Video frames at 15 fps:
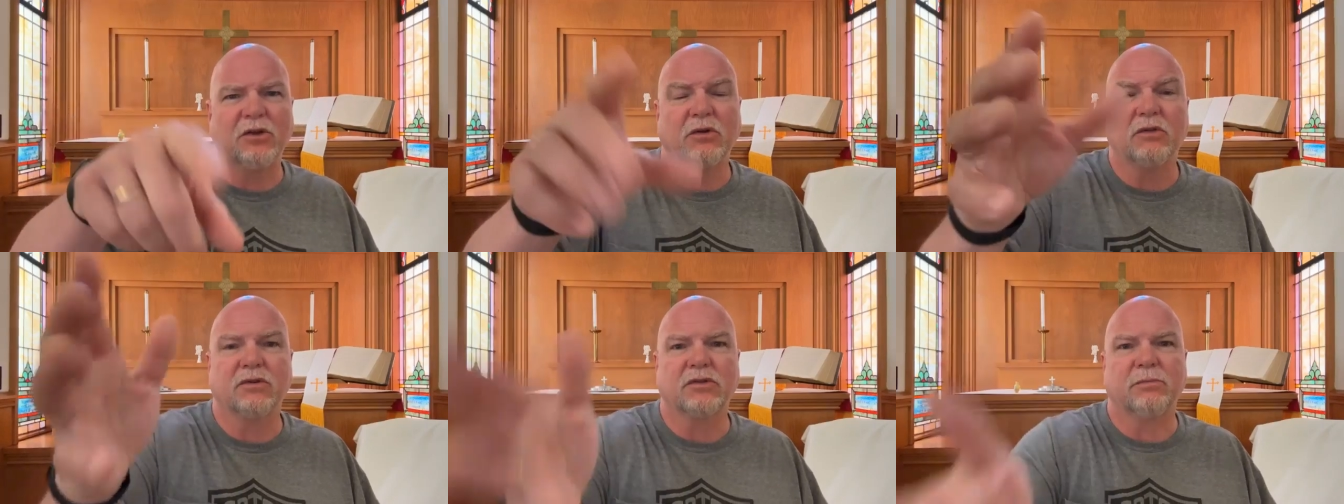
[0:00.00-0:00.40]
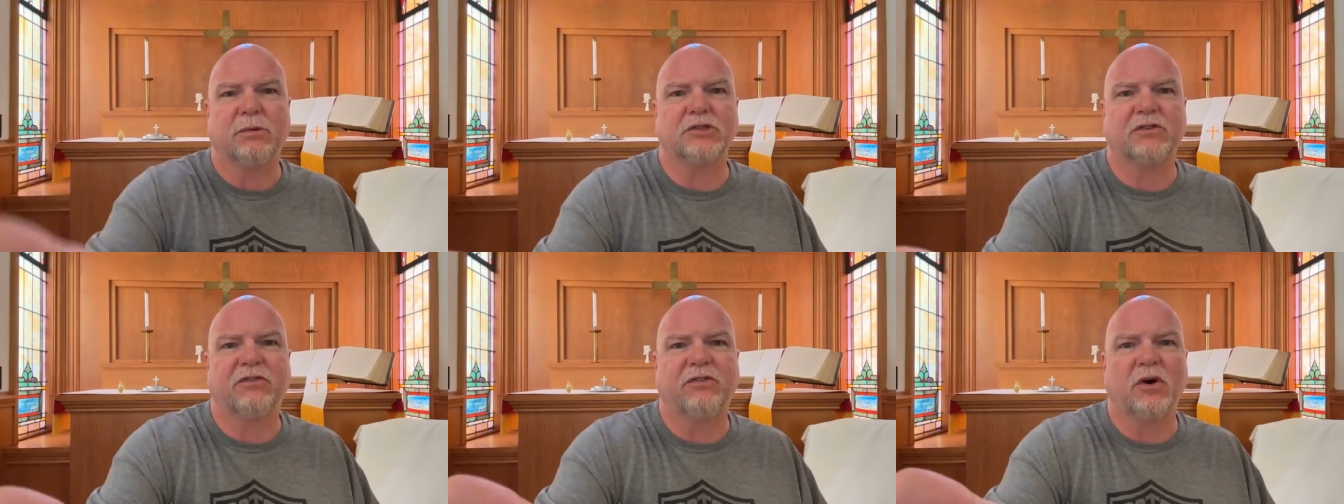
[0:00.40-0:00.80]
You, there's a
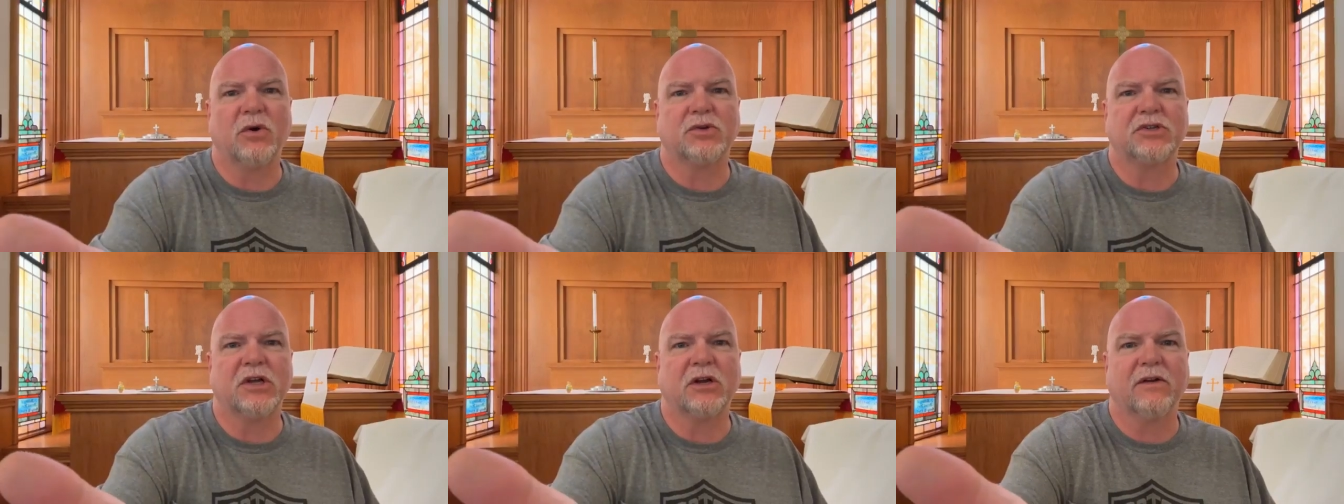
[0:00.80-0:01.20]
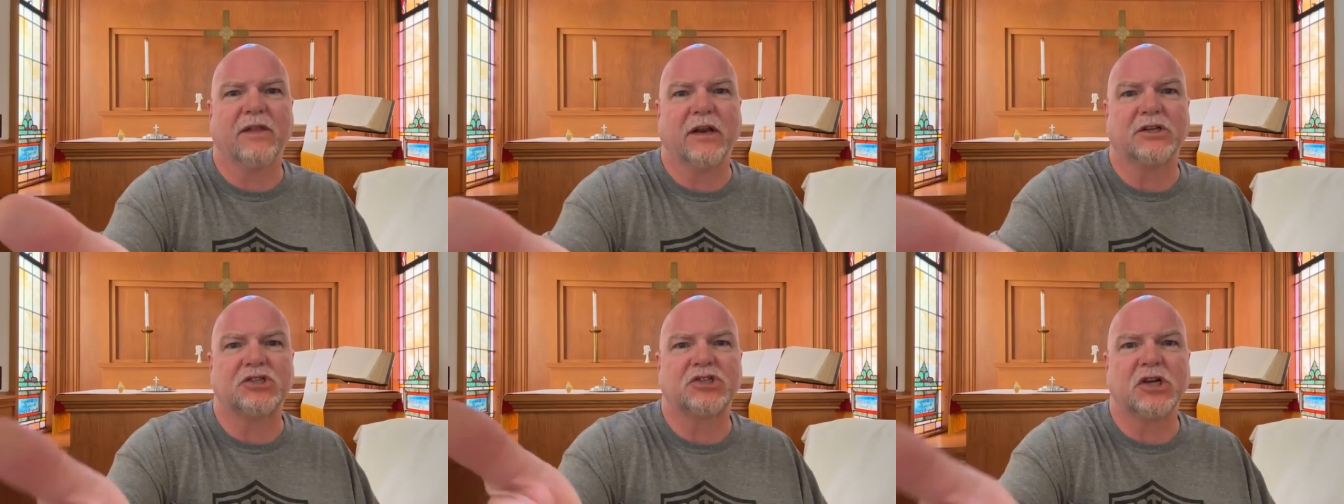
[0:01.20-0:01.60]
bunch of folks here
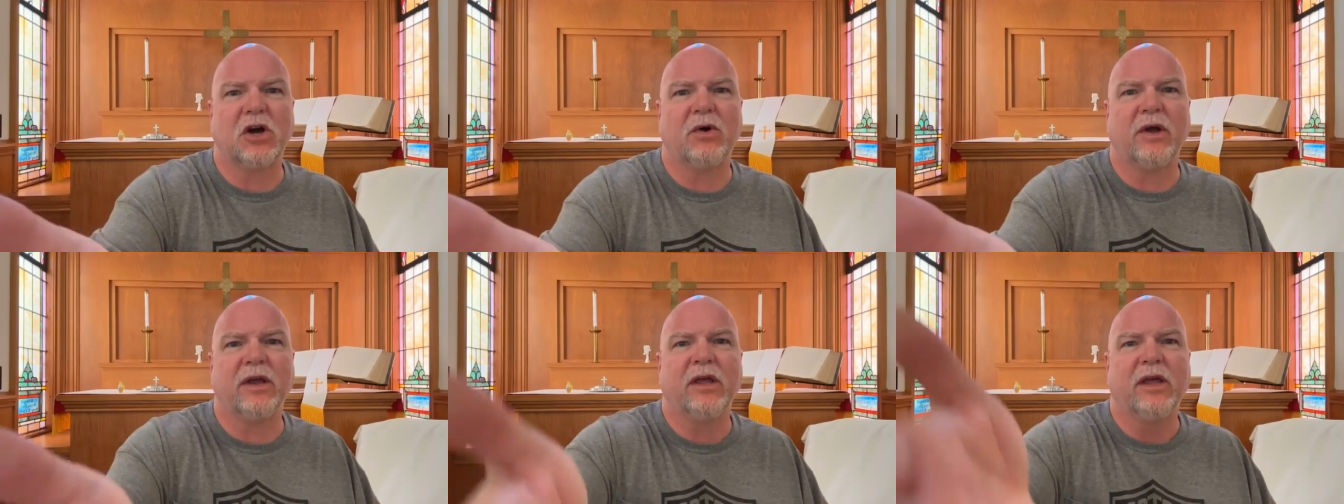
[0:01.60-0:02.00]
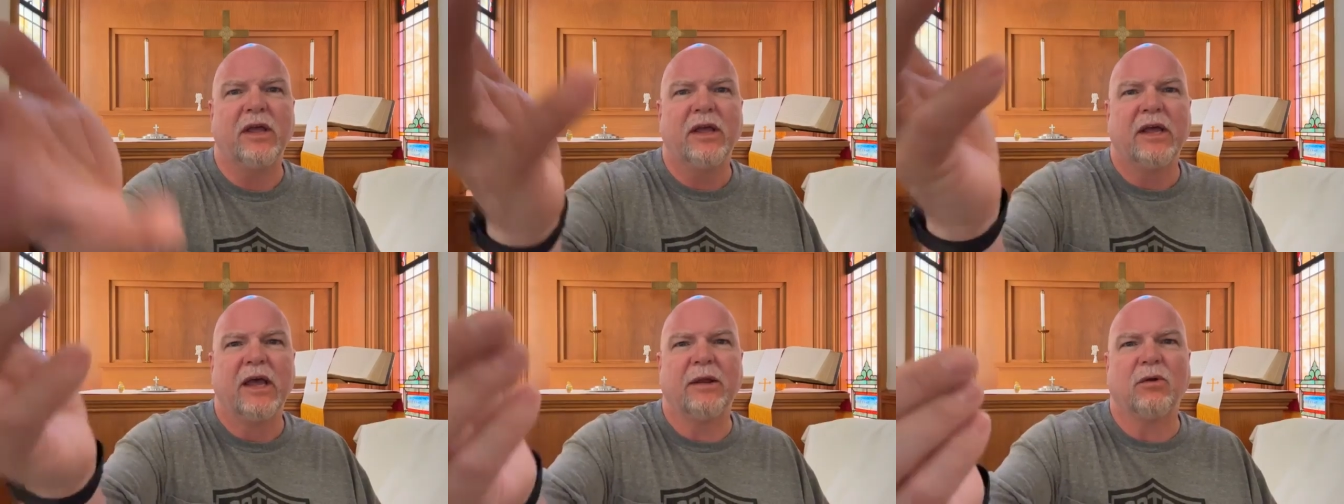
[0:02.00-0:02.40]
that it's showing
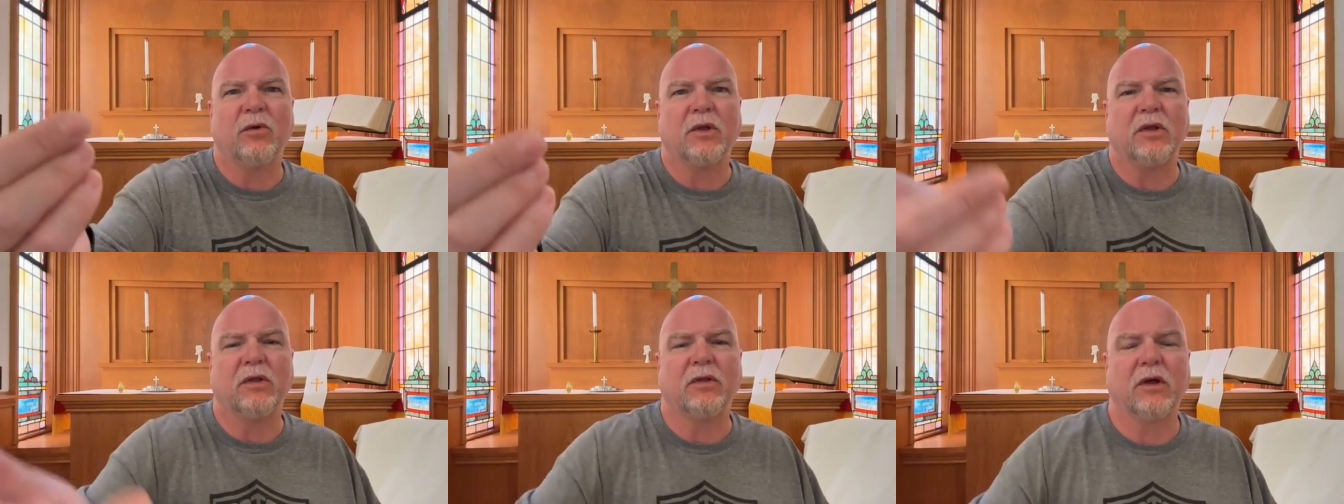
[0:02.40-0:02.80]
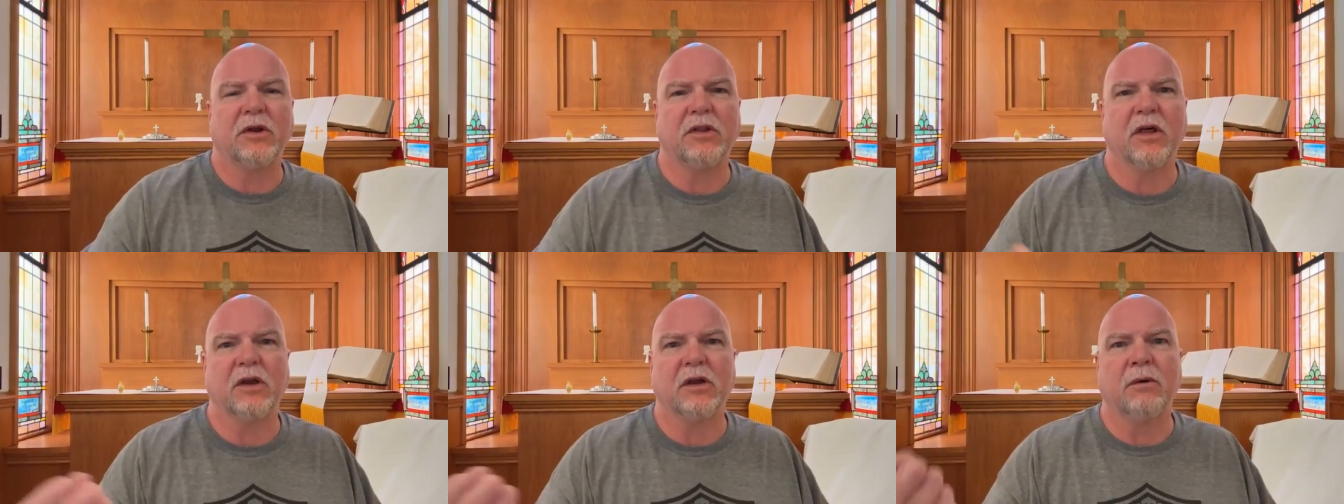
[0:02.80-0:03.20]
and only
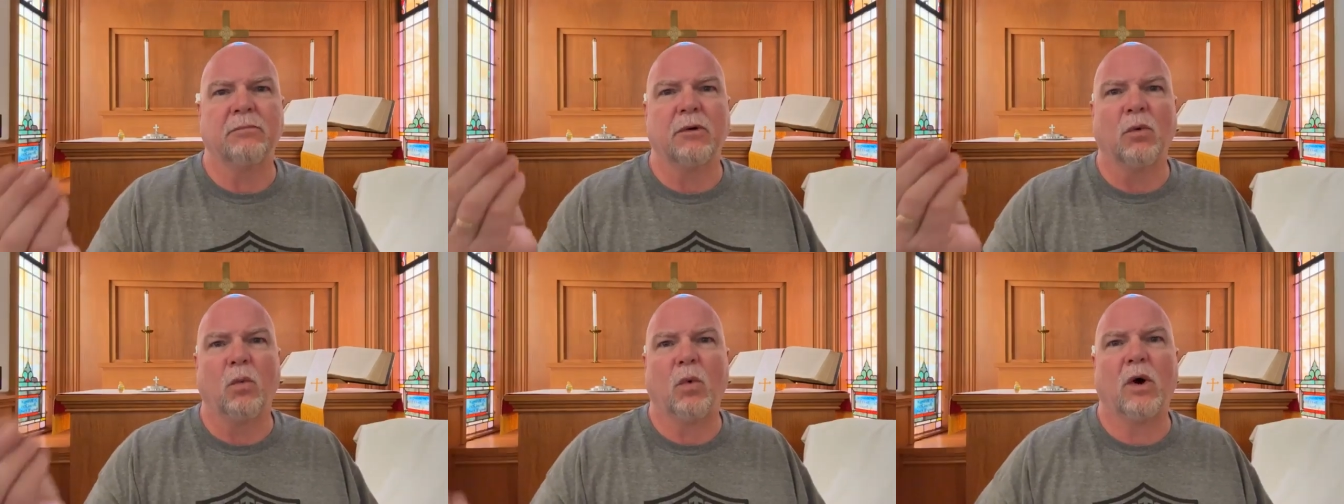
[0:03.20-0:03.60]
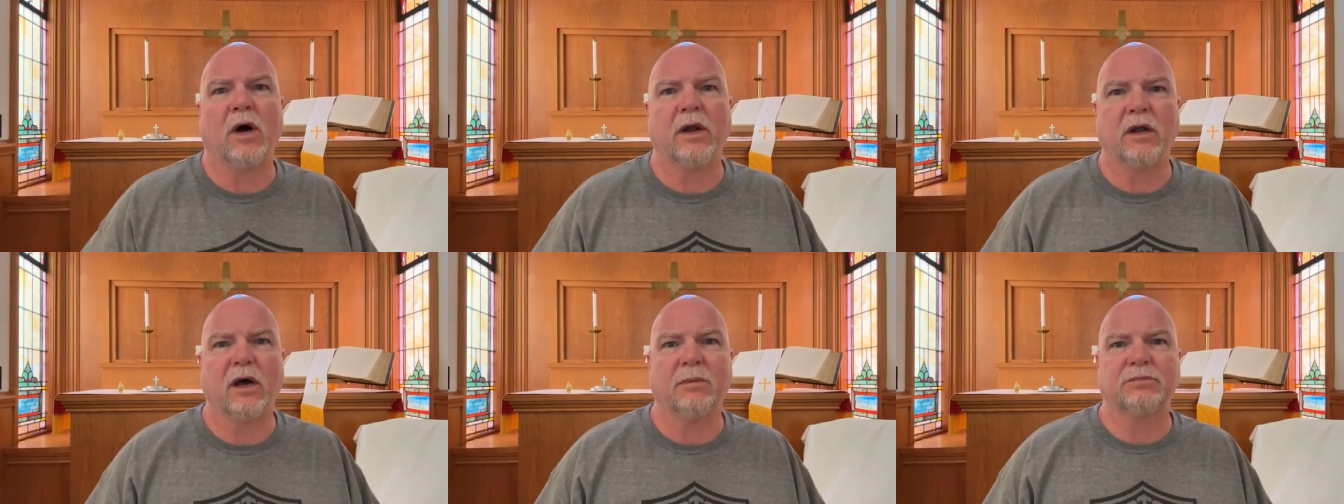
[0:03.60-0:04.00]
the number
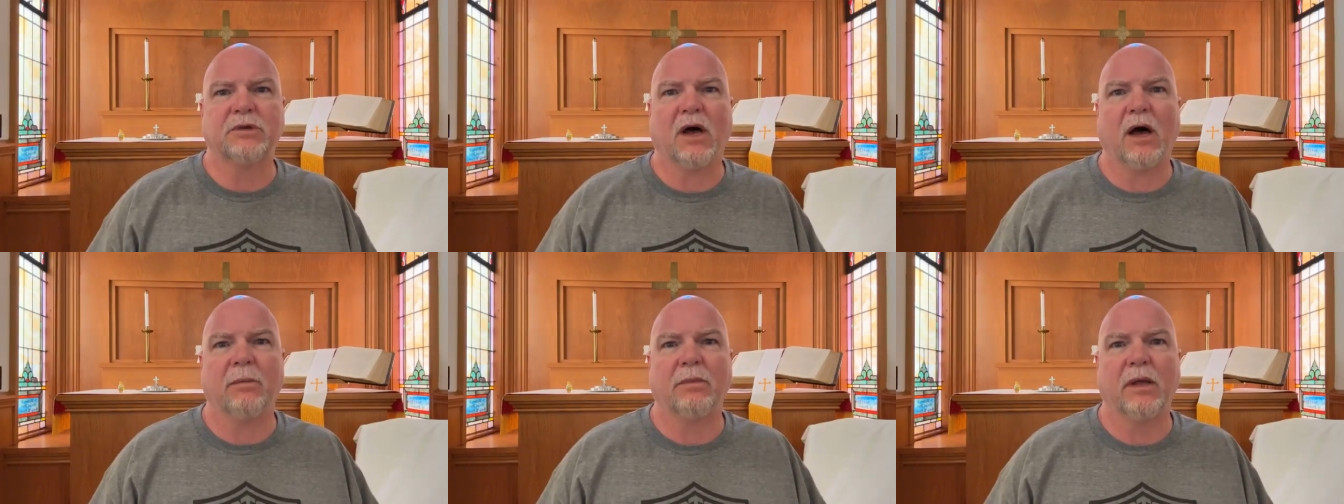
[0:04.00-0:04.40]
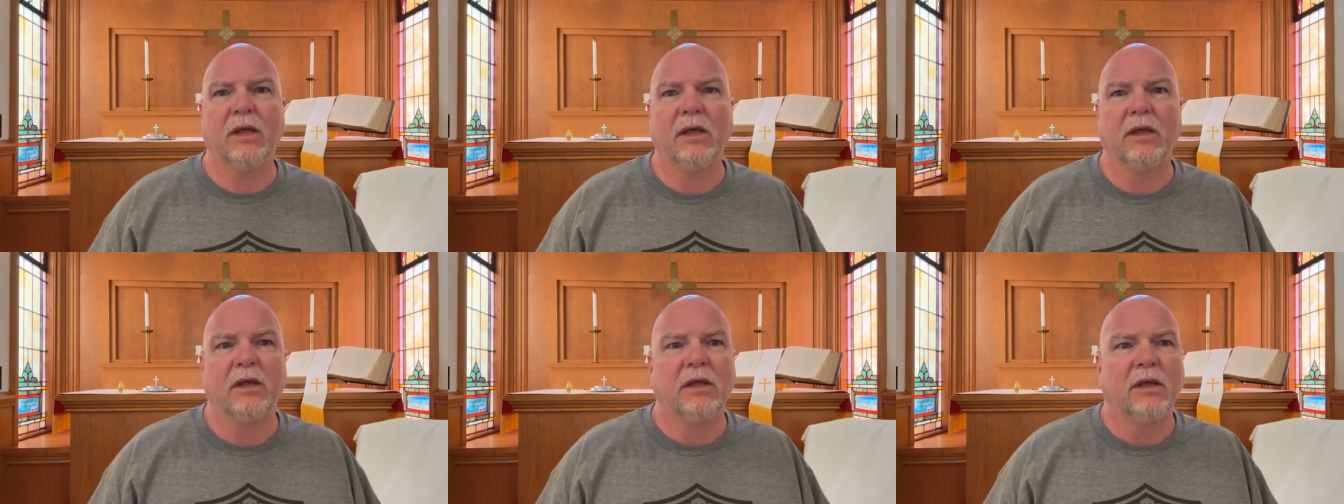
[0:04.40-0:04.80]
one up
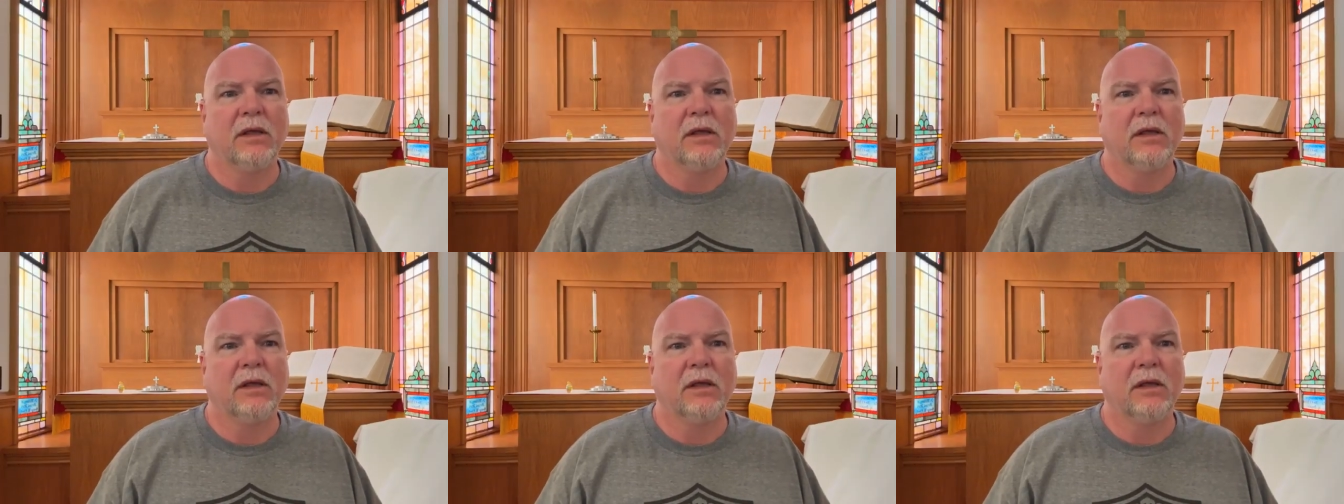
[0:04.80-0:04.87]
top.